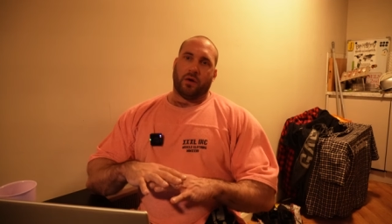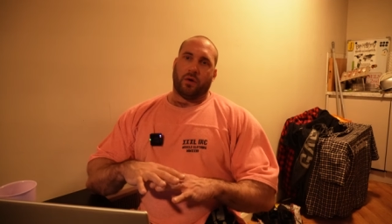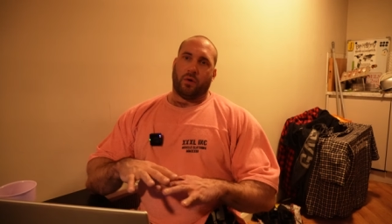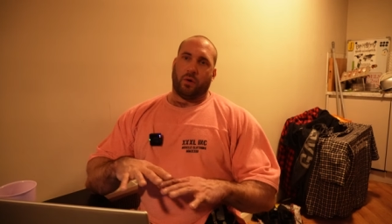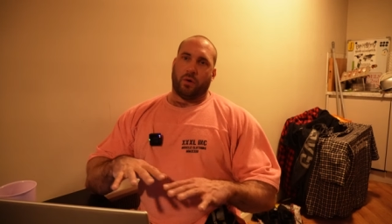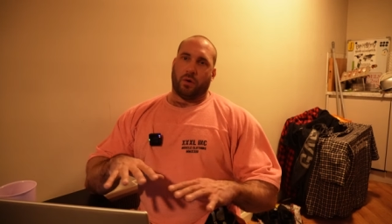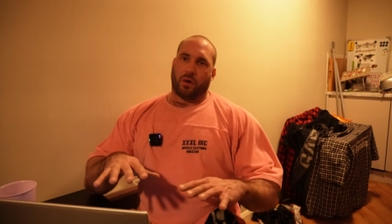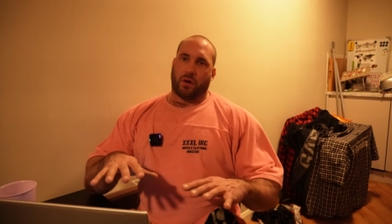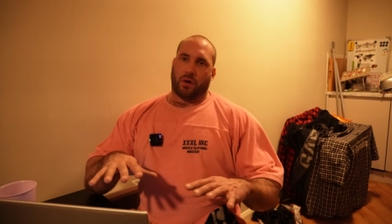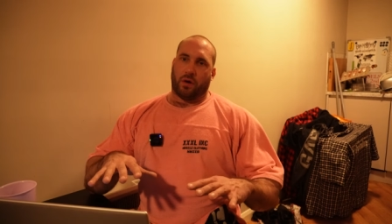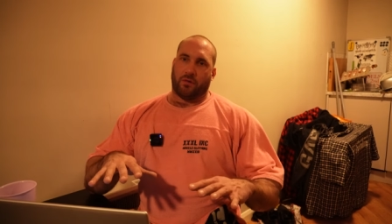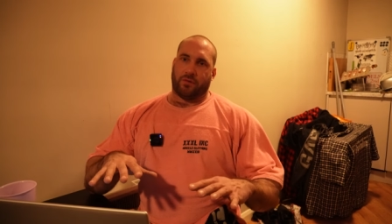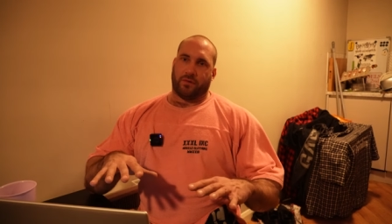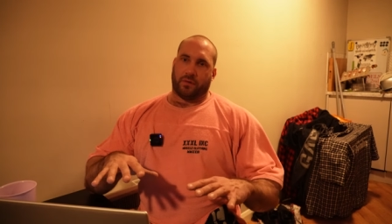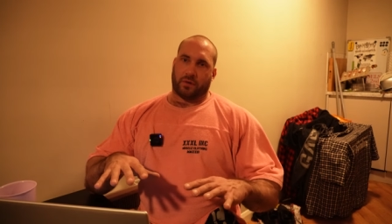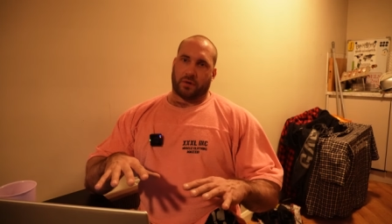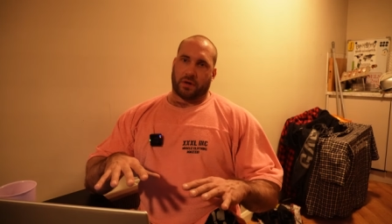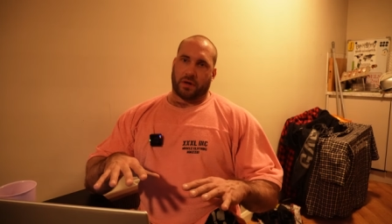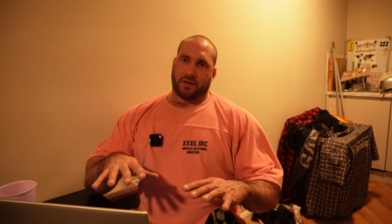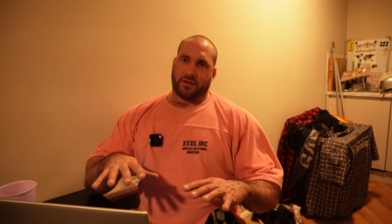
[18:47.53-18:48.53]
all of
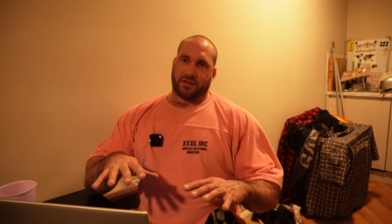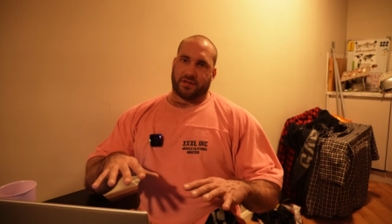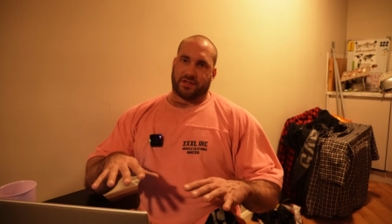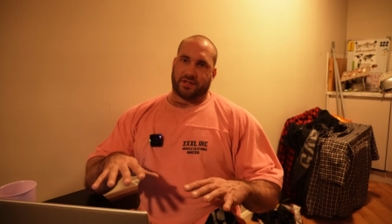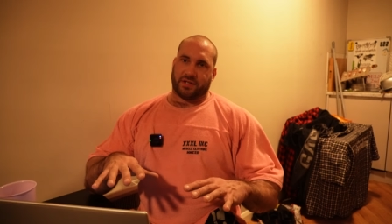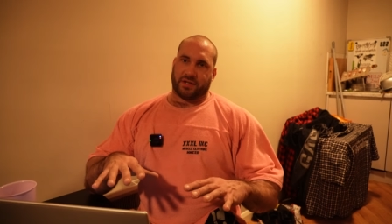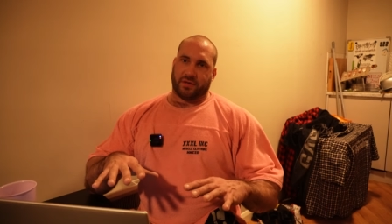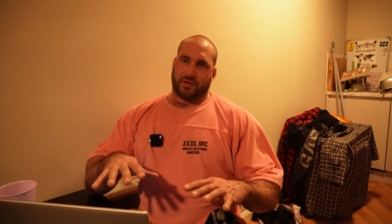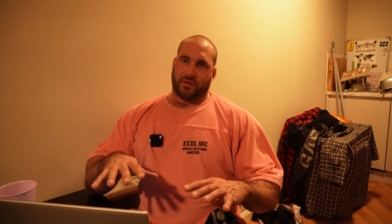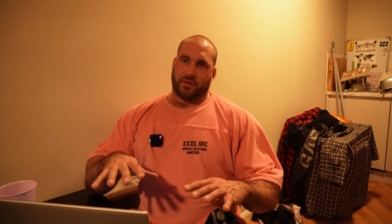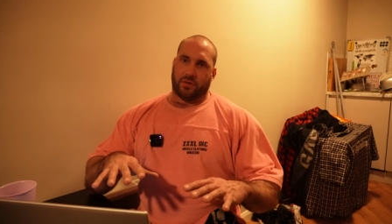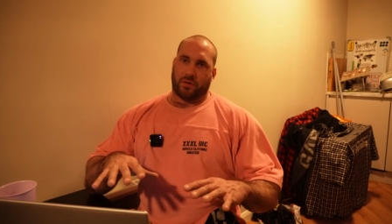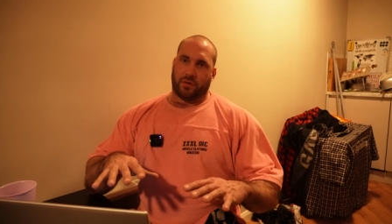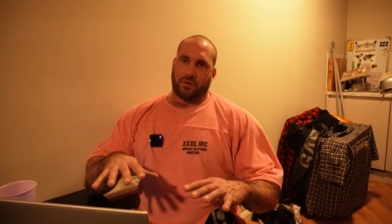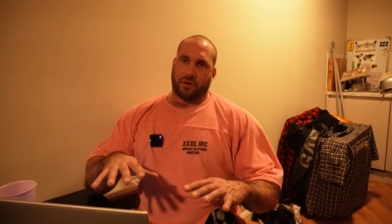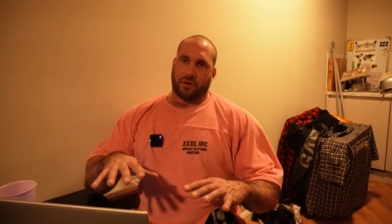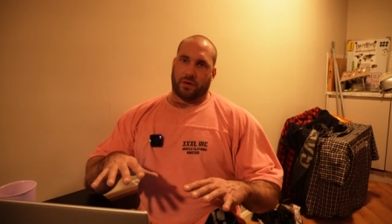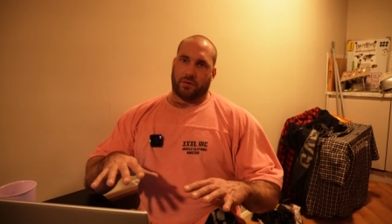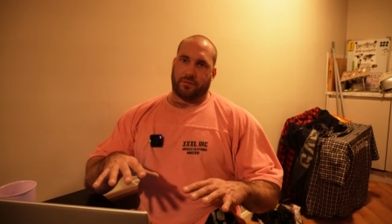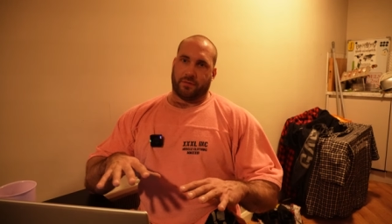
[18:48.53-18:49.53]
or close to
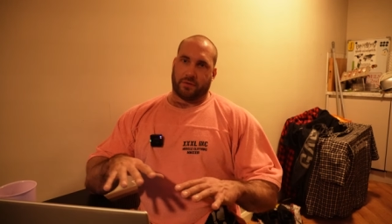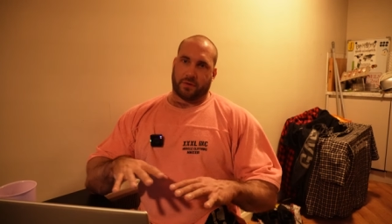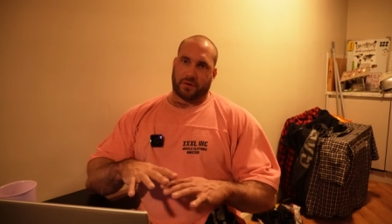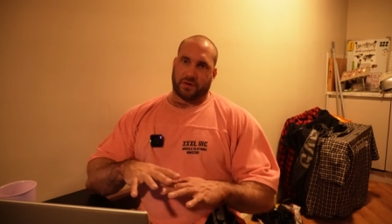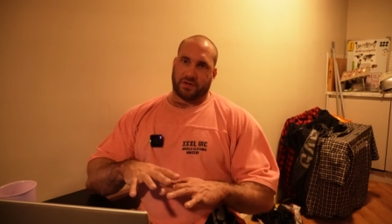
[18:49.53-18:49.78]
all of or a